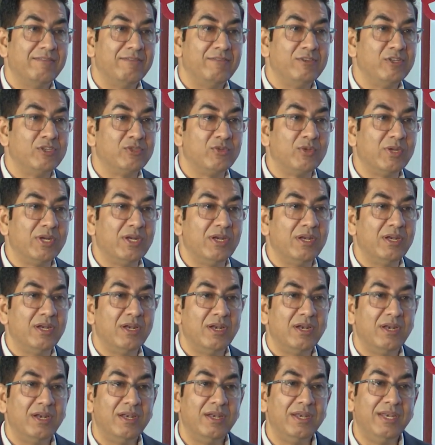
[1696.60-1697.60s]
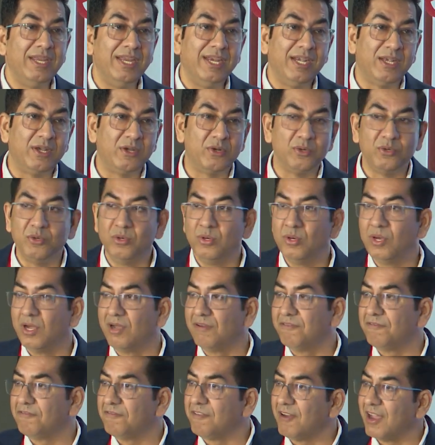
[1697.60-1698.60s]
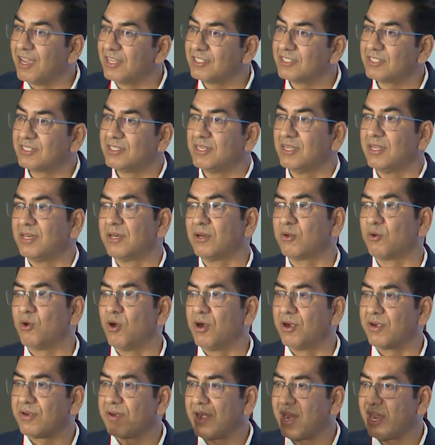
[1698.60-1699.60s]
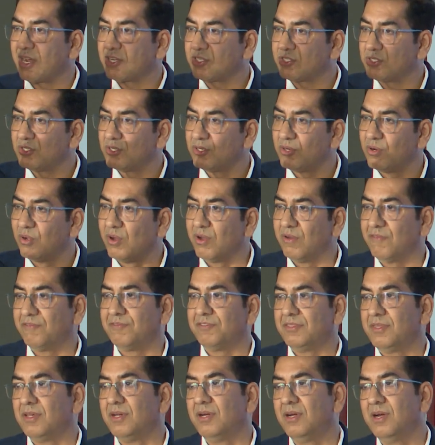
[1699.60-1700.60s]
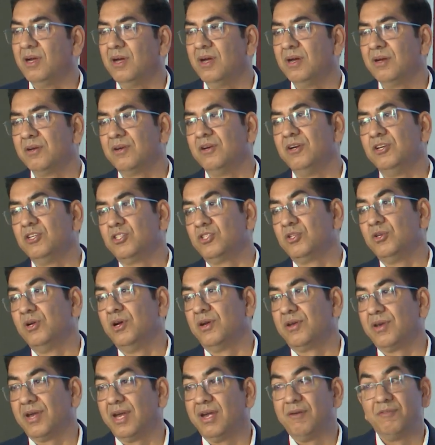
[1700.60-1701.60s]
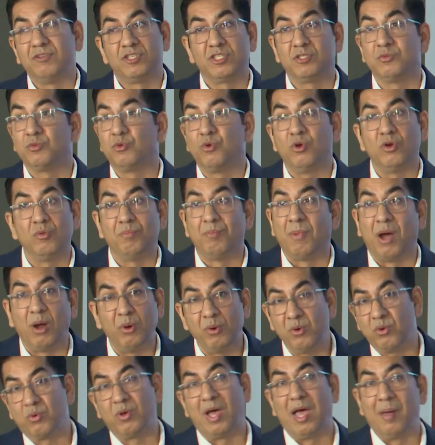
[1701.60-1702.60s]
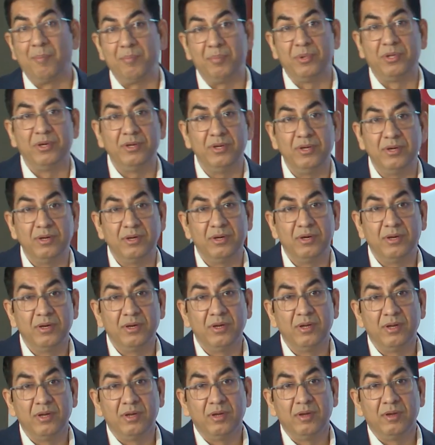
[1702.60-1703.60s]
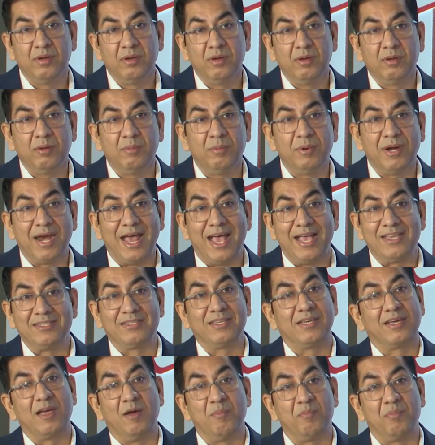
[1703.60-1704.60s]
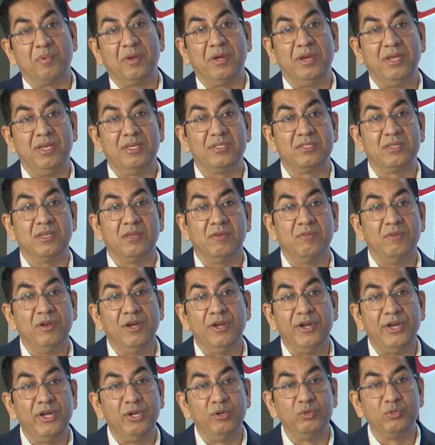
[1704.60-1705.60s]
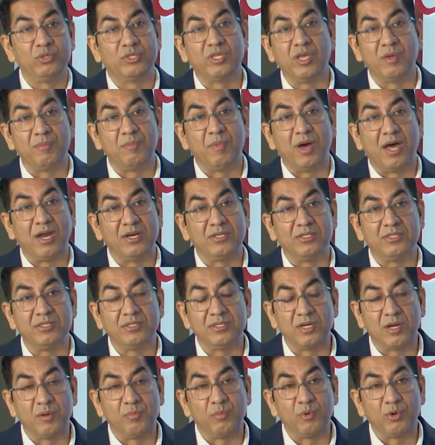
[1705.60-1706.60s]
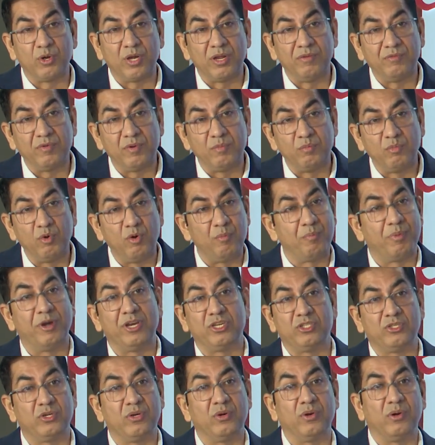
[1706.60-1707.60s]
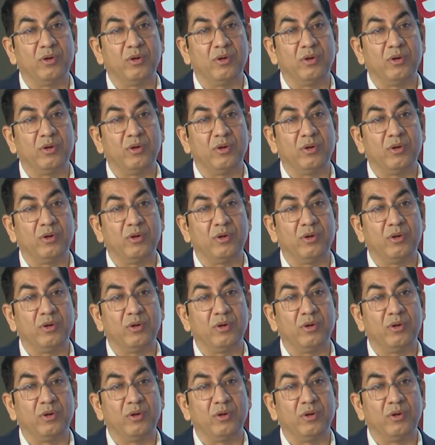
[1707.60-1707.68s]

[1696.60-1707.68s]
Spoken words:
which will lead to a faster contraction of the traditional trade, which is bound to happen. But as the companies will reduce their margins, it will put even more pressure